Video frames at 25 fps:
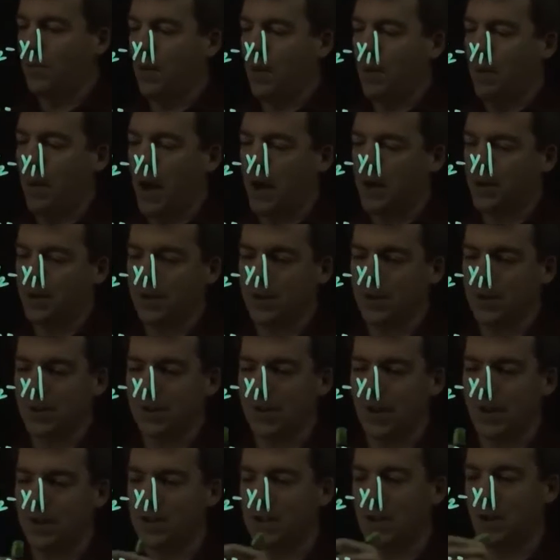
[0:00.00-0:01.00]
imagine this
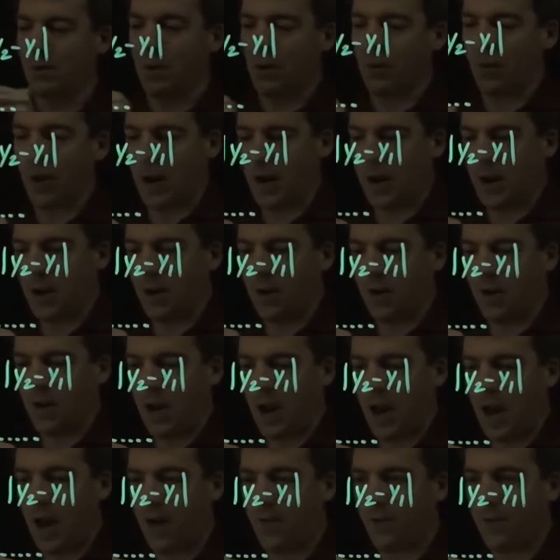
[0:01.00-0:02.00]
line segment right here.
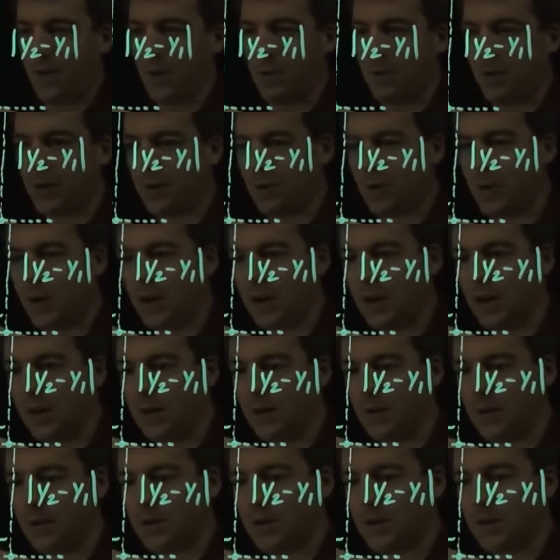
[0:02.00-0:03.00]
Halfway between
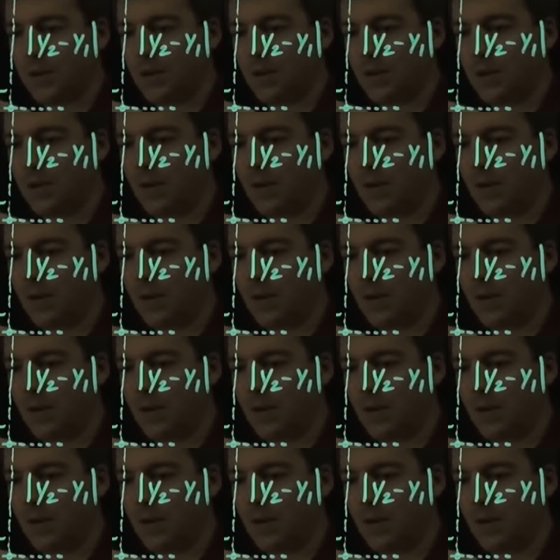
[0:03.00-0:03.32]
those,